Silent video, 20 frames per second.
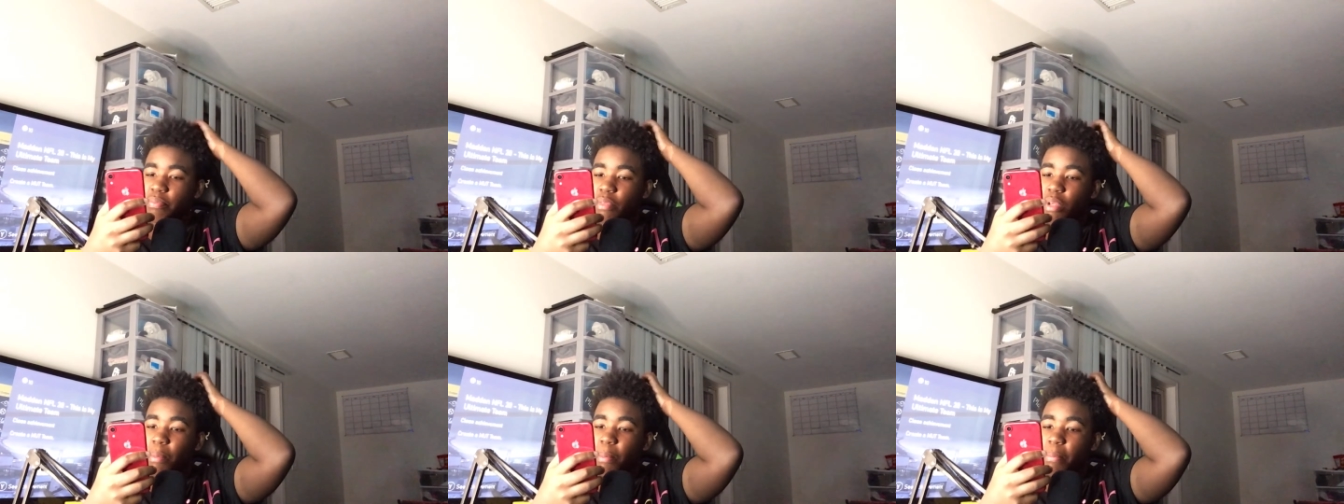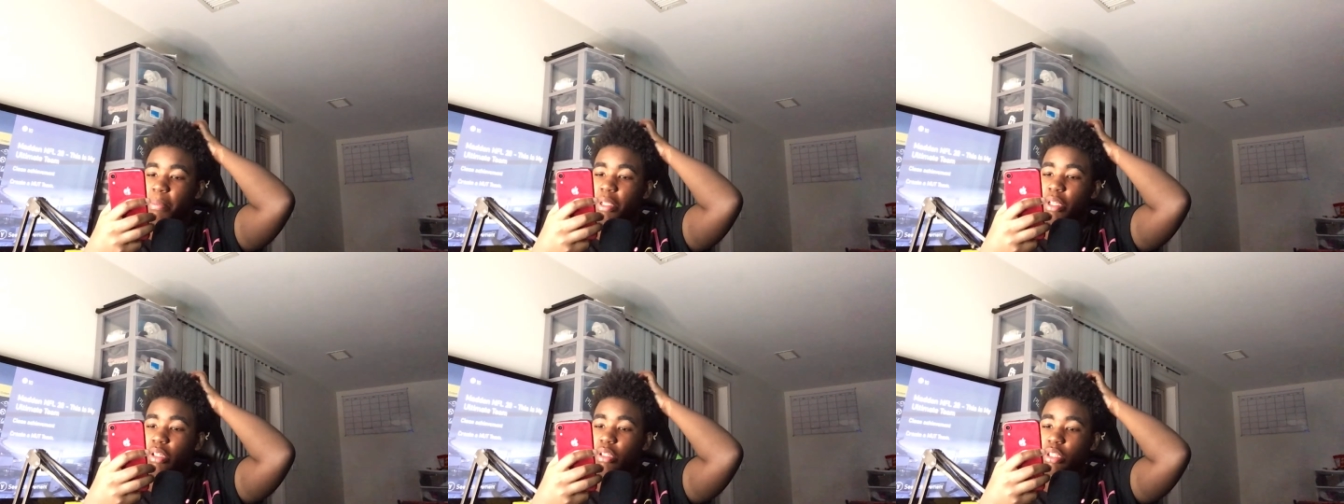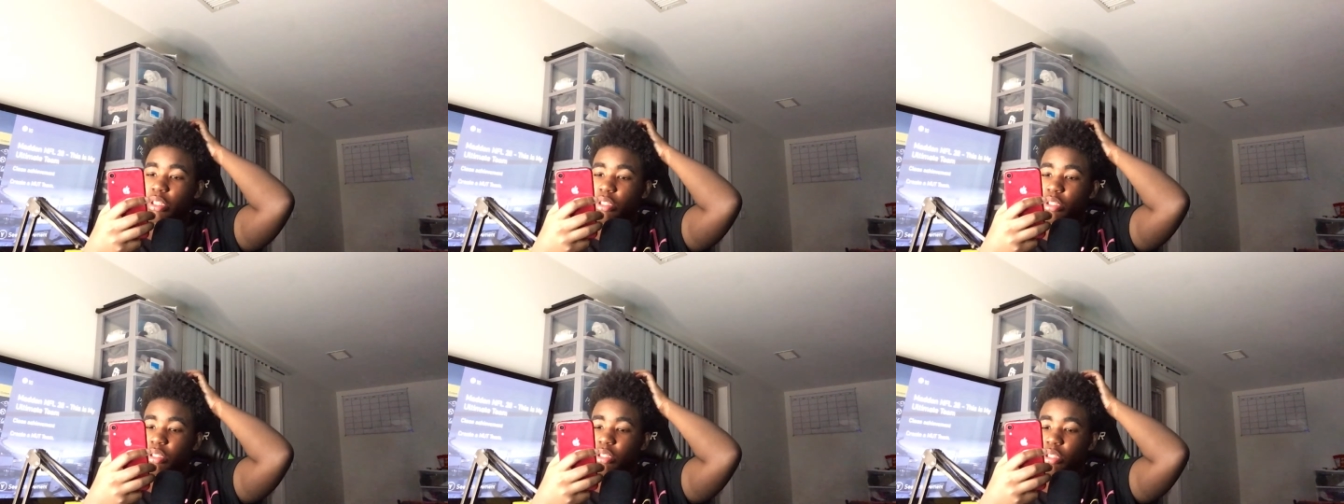I'm gonna be
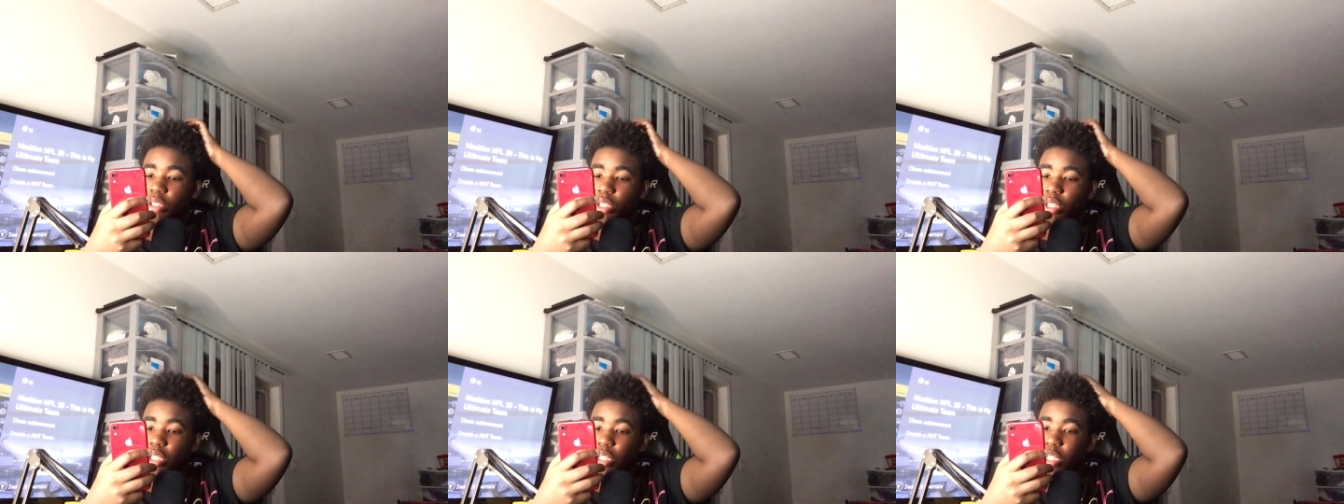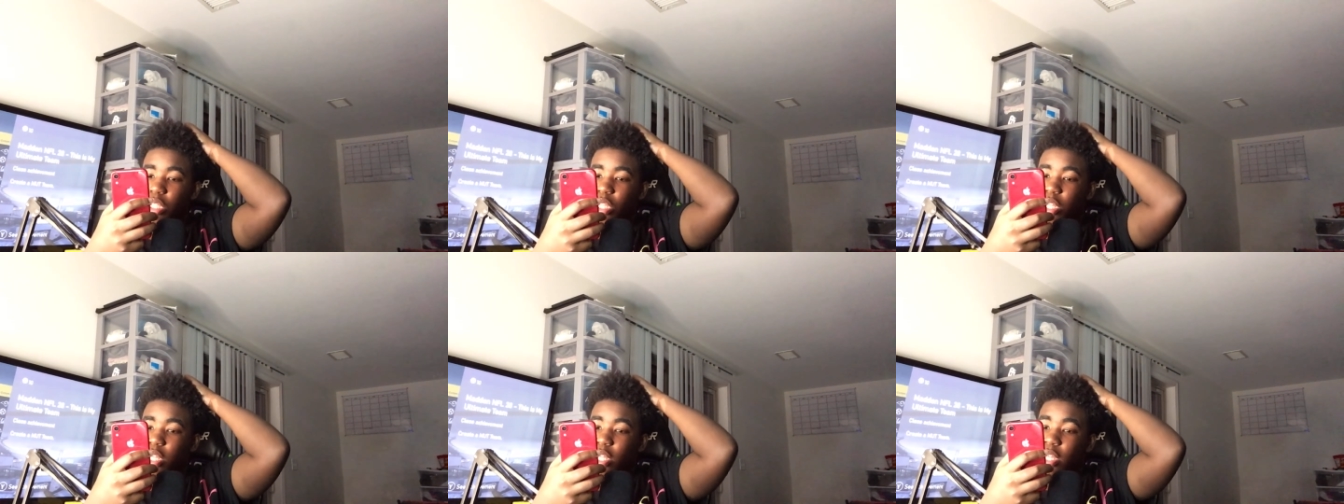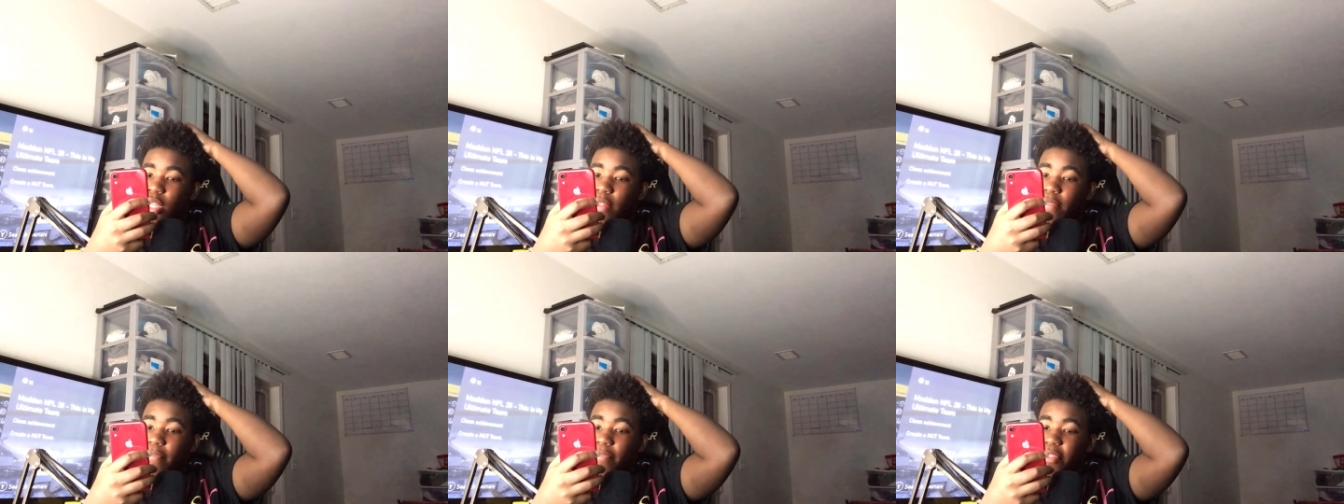
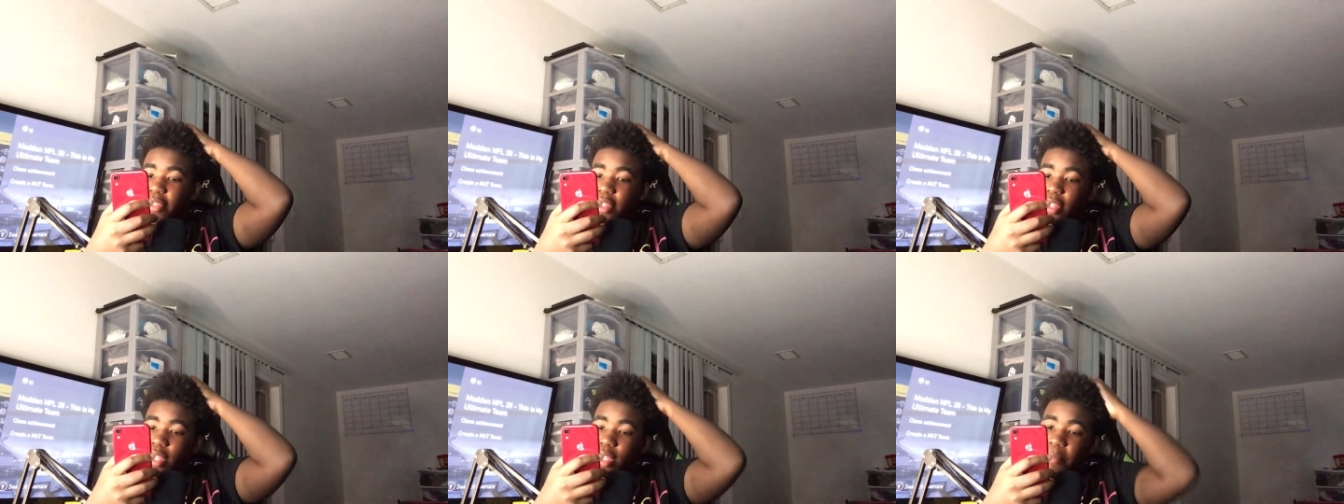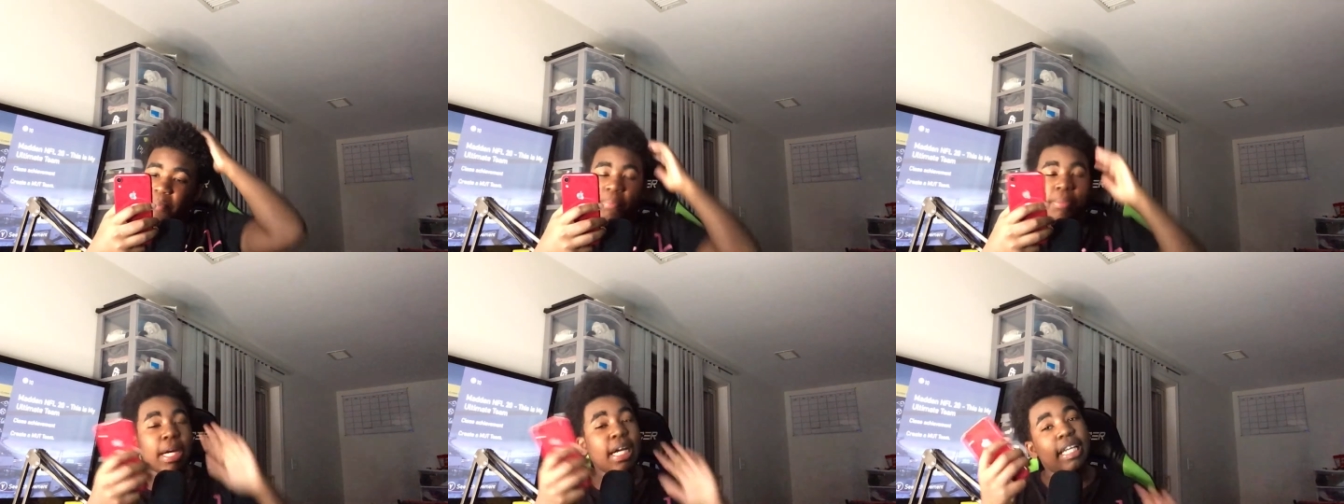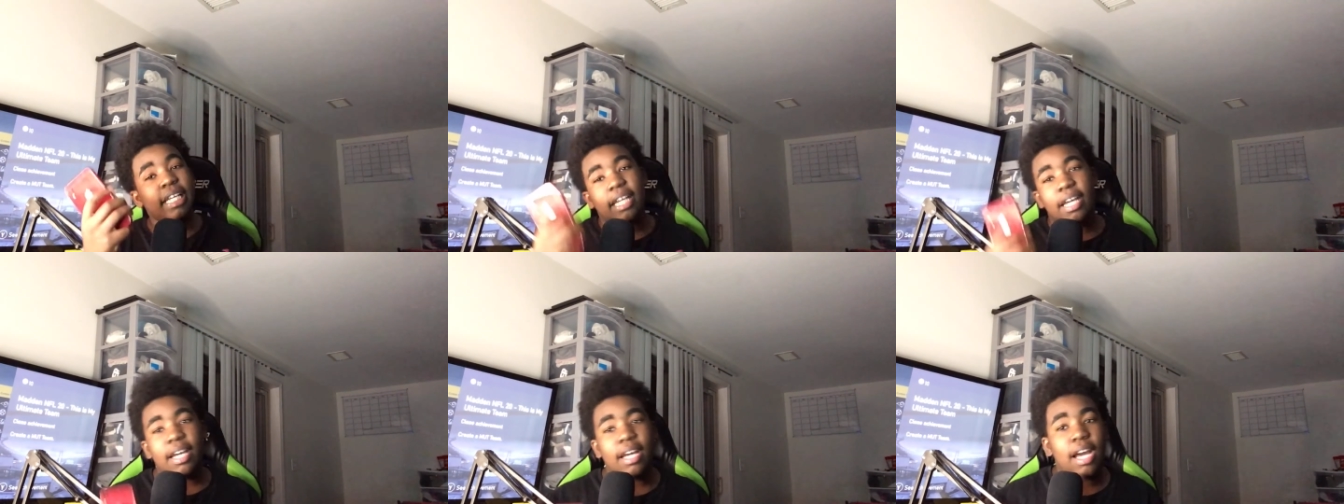honest. But
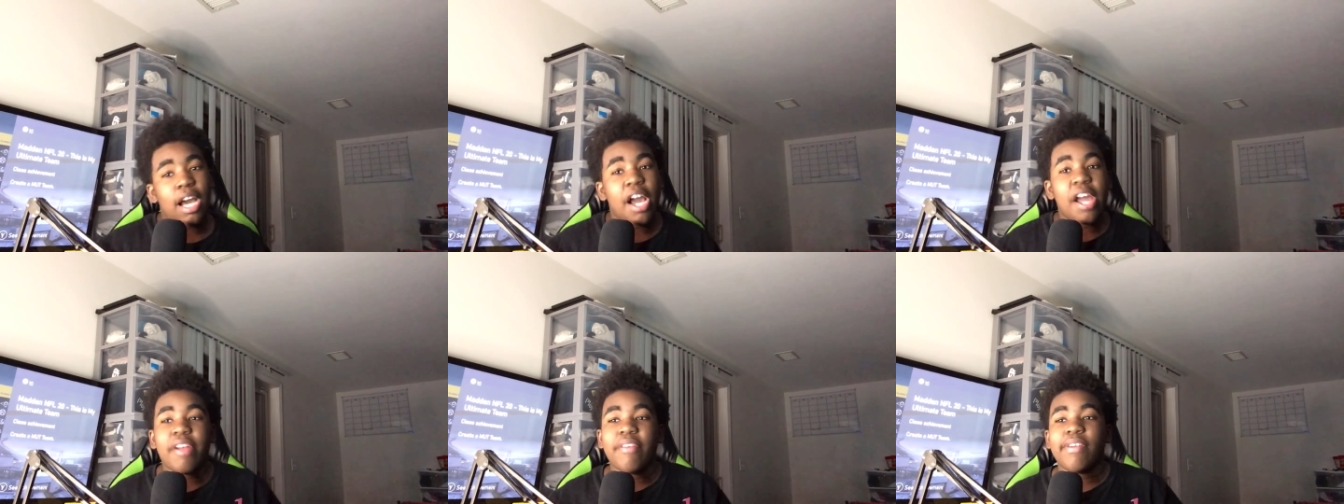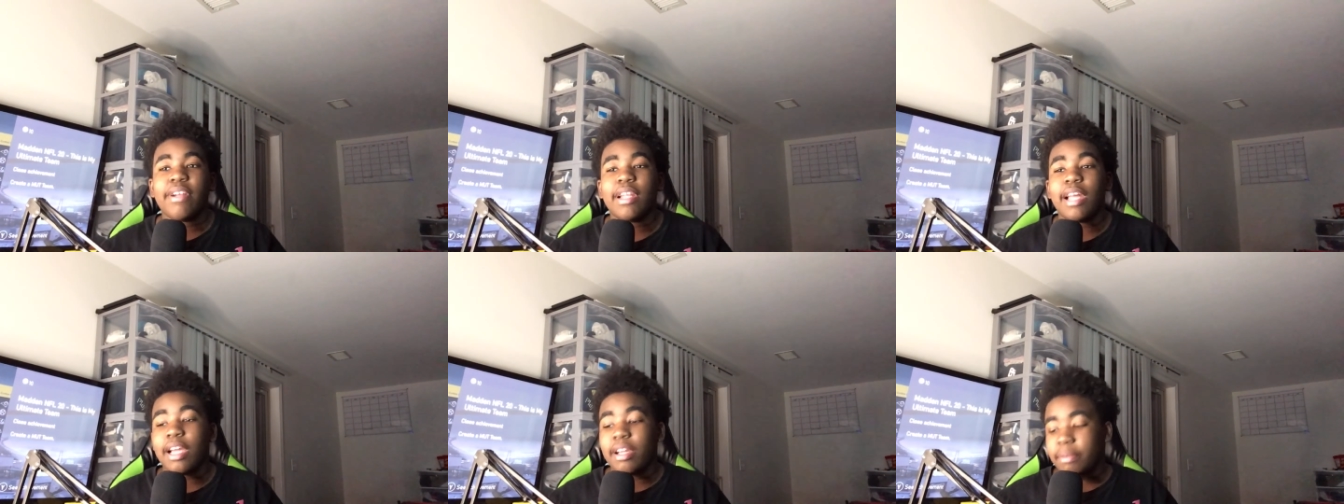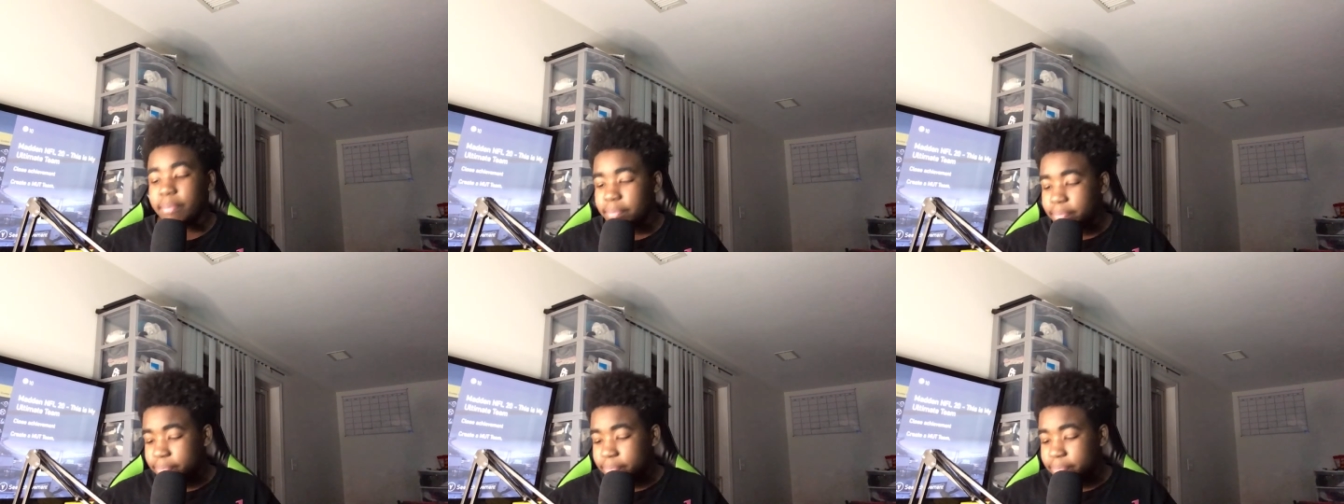yeah, I ain't really like them.